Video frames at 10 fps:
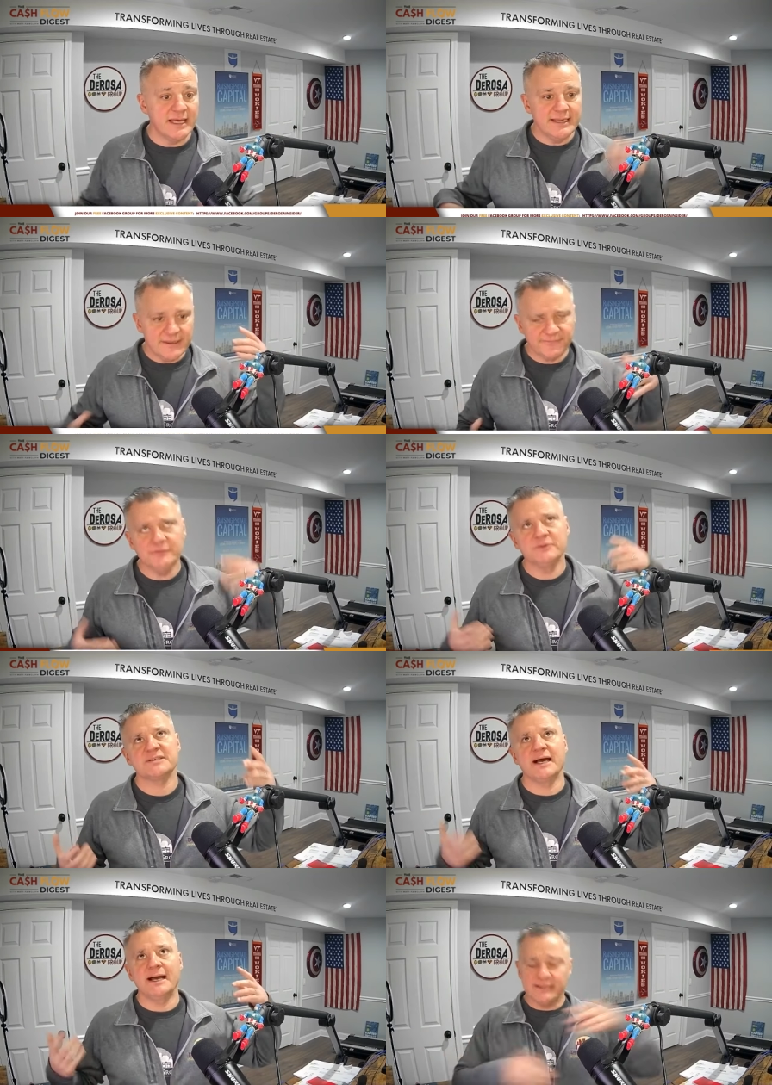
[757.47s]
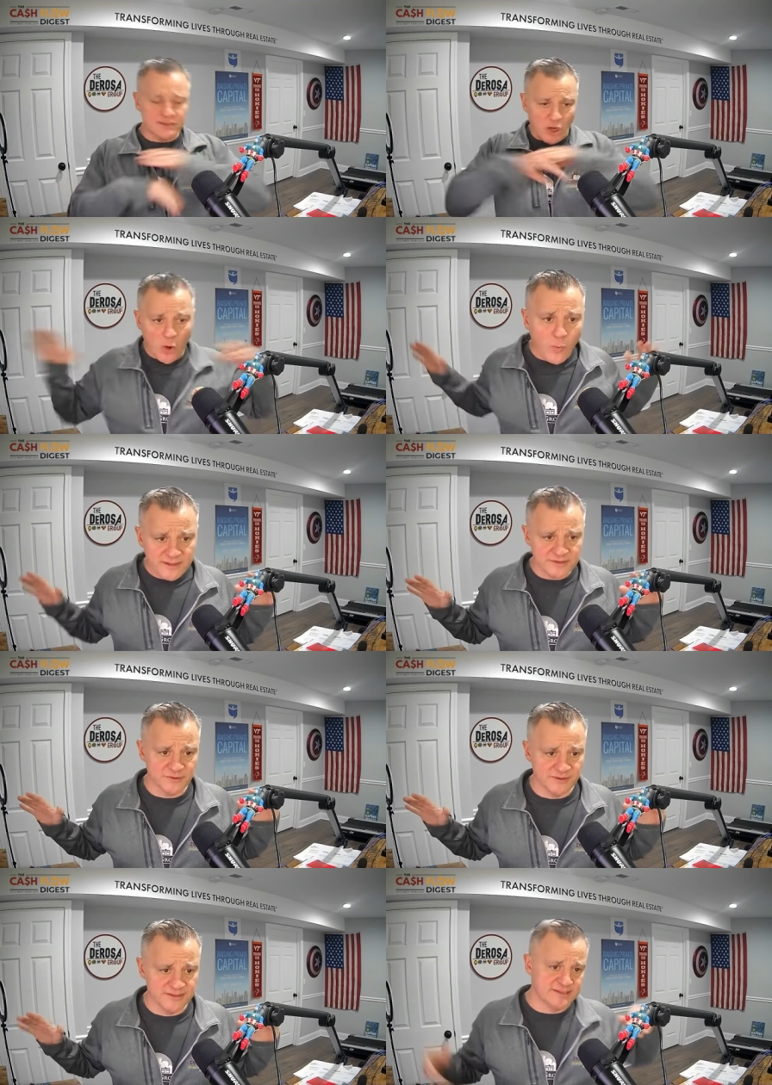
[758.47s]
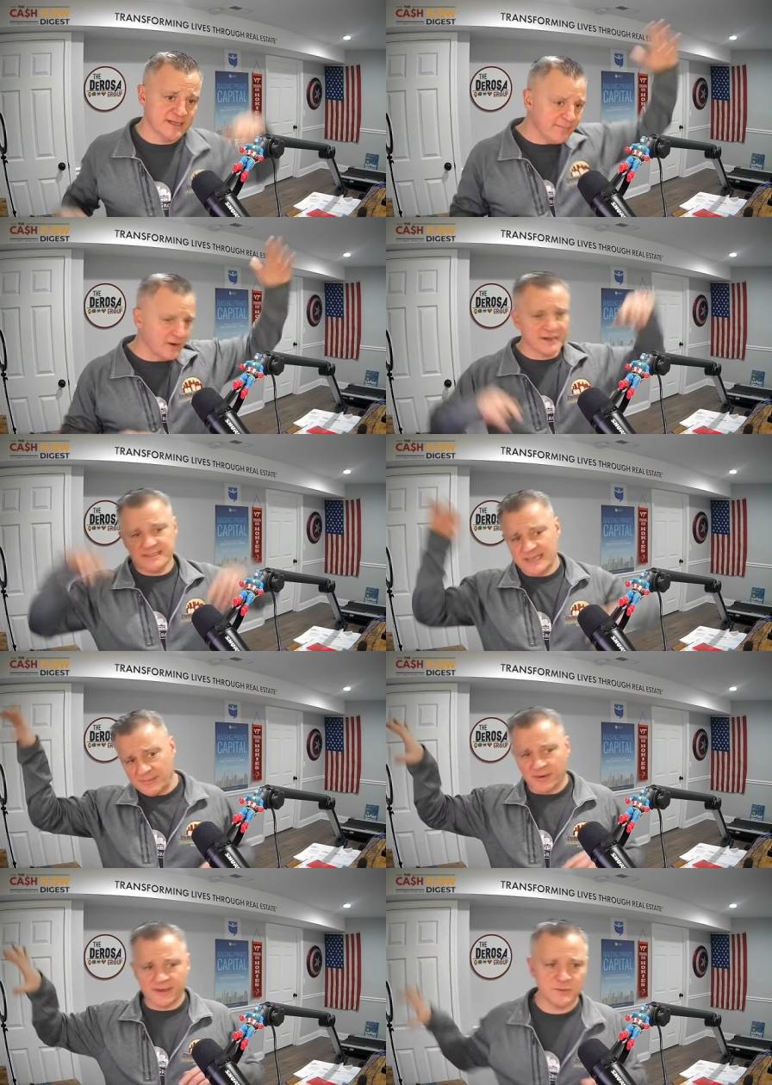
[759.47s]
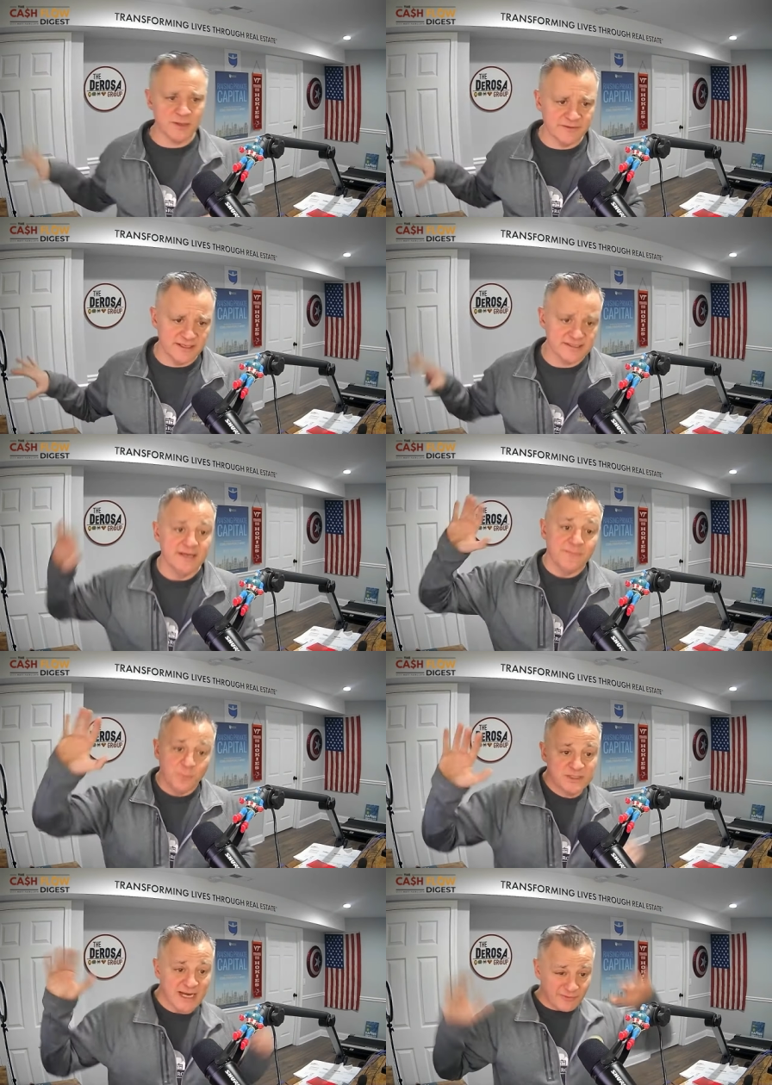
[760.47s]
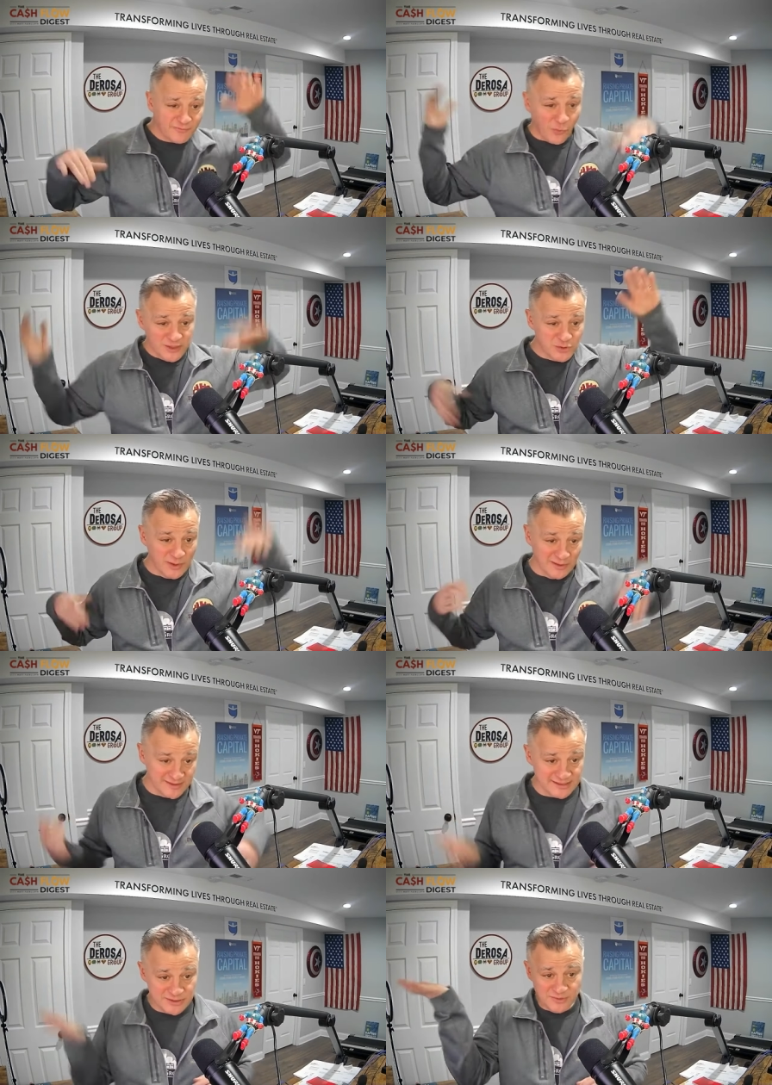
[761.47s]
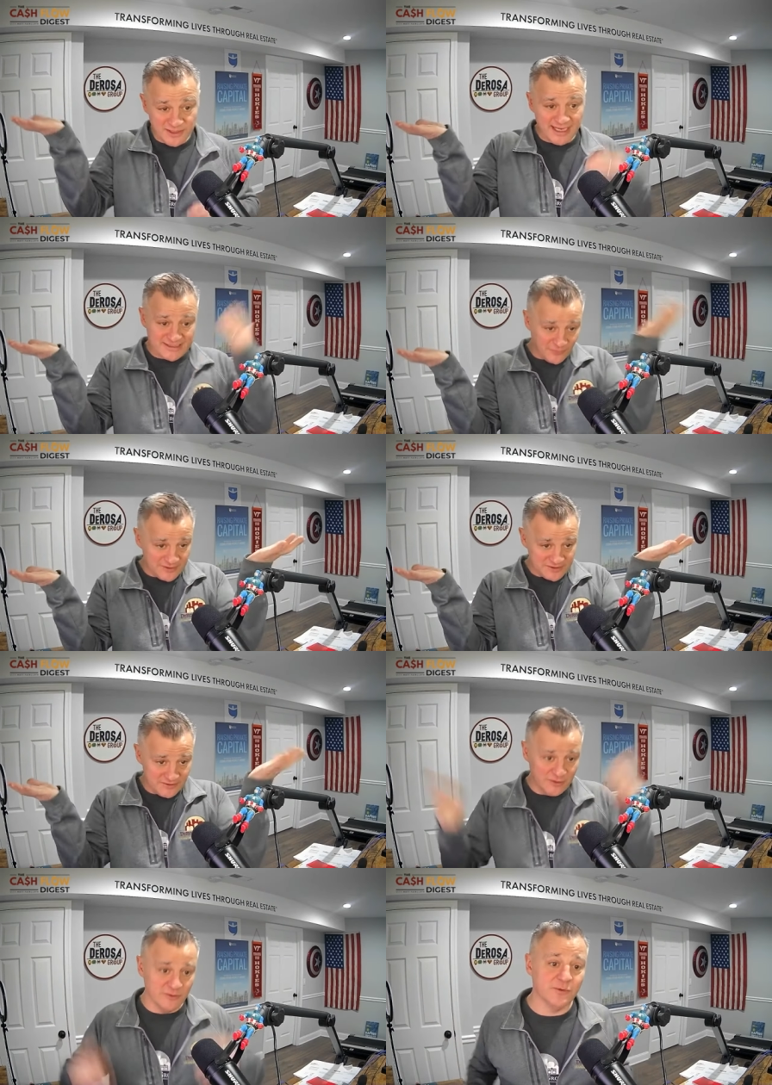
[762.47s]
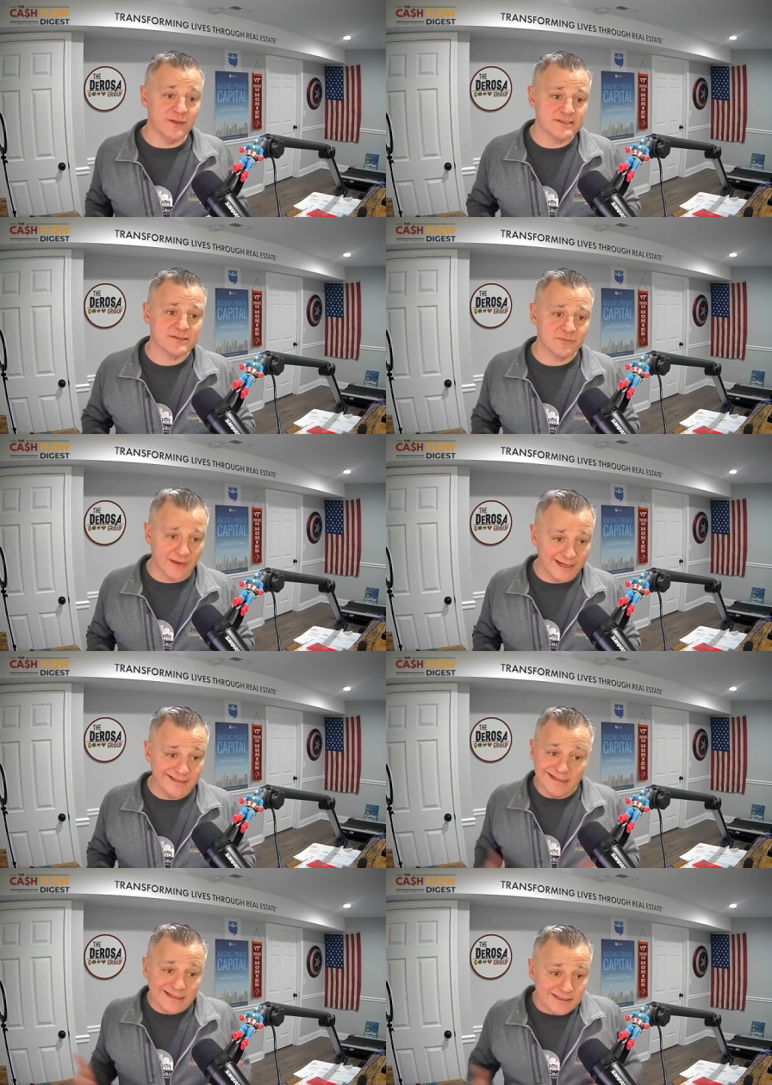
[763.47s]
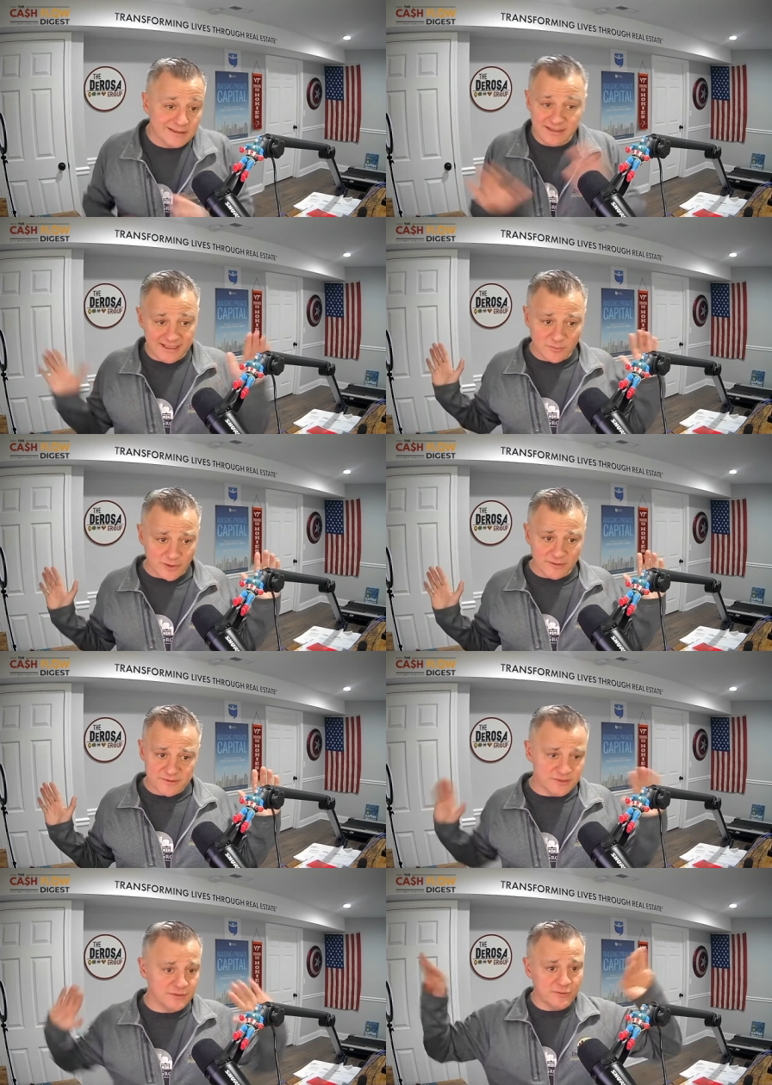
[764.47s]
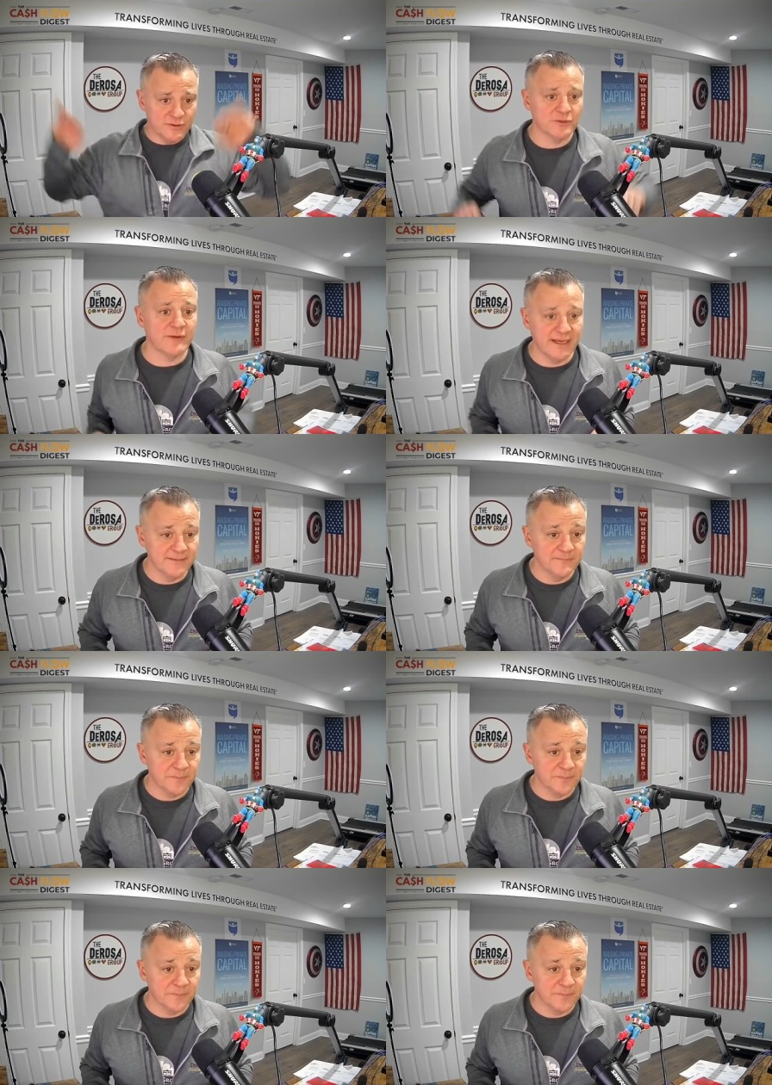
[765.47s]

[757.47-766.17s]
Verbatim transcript: that if you decide, and there's always those reasons, up markets, down markets, whatever it is, whichever voice you want to listen to, the yes voice or the no voice, right? Mm-hmm. The, either one of those two, you're right.